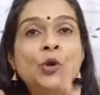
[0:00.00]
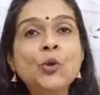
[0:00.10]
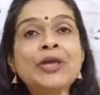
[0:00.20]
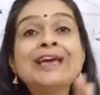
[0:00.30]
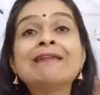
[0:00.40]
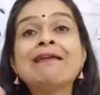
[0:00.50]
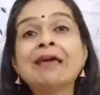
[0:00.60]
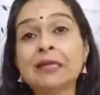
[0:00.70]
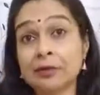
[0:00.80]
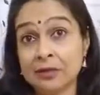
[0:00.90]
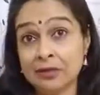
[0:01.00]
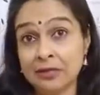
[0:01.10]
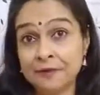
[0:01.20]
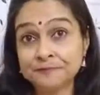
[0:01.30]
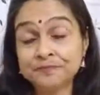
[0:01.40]
going regularly.
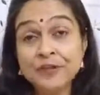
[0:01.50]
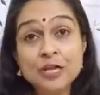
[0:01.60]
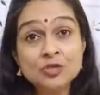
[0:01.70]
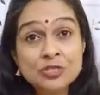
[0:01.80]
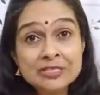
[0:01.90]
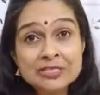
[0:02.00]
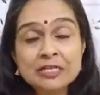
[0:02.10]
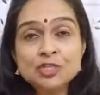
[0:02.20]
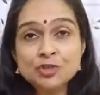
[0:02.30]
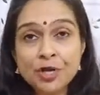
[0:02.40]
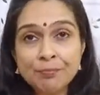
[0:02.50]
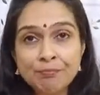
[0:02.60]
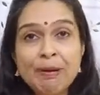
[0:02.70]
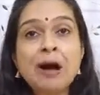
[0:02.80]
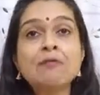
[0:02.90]
So such a
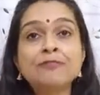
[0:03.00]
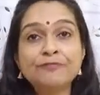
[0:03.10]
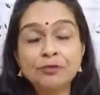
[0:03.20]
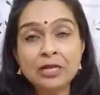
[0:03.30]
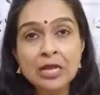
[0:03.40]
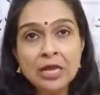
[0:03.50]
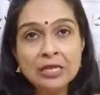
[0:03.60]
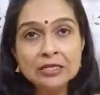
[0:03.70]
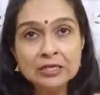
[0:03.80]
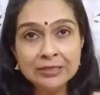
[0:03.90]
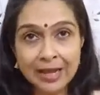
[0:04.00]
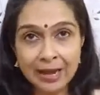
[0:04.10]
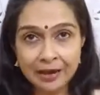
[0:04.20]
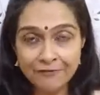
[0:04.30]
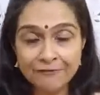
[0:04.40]
powerful
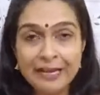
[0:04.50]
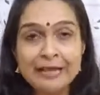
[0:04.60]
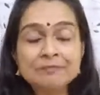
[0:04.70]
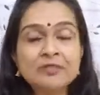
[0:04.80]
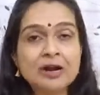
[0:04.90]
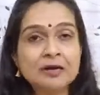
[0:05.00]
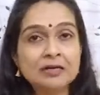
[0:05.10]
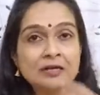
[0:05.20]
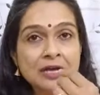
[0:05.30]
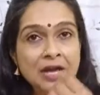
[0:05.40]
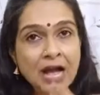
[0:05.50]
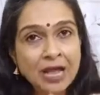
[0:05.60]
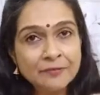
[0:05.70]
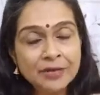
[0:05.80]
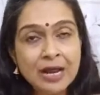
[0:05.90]
flame Tratak,
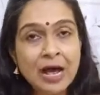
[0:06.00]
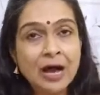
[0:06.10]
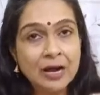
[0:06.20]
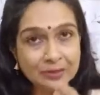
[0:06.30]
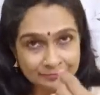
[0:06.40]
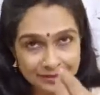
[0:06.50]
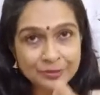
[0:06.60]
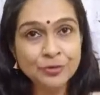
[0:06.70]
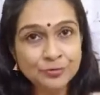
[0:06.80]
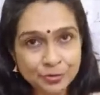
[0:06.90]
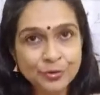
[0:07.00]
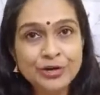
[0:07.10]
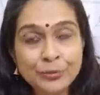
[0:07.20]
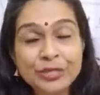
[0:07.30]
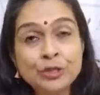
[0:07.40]
I will do
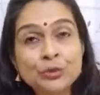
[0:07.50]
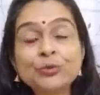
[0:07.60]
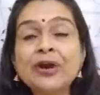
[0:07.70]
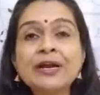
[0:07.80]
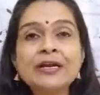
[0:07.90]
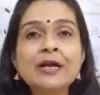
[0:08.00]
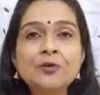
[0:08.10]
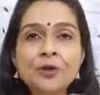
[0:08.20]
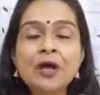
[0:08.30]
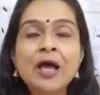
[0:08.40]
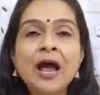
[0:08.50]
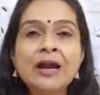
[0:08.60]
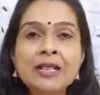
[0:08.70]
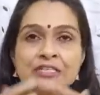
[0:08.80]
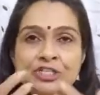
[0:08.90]
it with you right now,
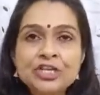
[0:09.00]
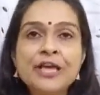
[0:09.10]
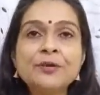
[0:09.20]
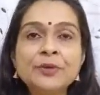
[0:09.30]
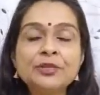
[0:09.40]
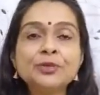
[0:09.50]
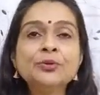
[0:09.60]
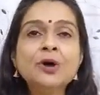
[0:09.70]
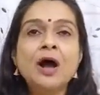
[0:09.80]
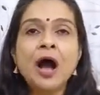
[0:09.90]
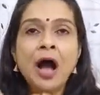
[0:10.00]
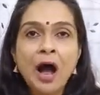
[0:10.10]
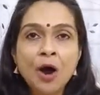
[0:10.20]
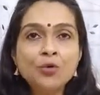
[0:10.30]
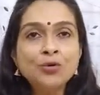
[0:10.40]
and I'll share with you
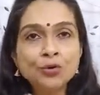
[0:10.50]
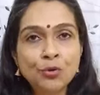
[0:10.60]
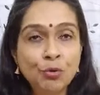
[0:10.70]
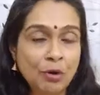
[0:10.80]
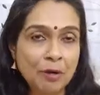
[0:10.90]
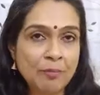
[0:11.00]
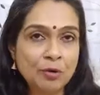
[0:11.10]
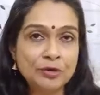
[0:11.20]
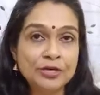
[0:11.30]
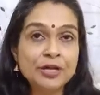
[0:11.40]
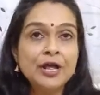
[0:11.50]
how to go about it.